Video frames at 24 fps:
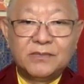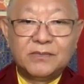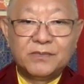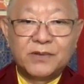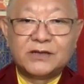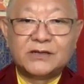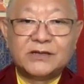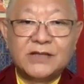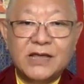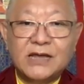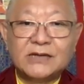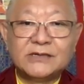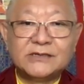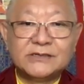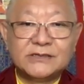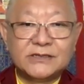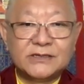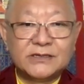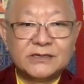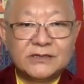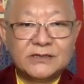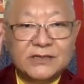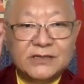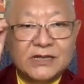But
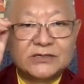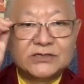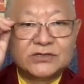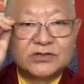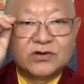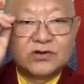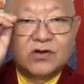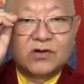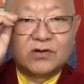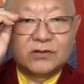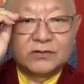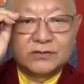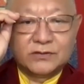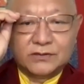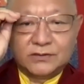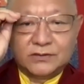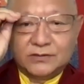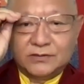that's wrong,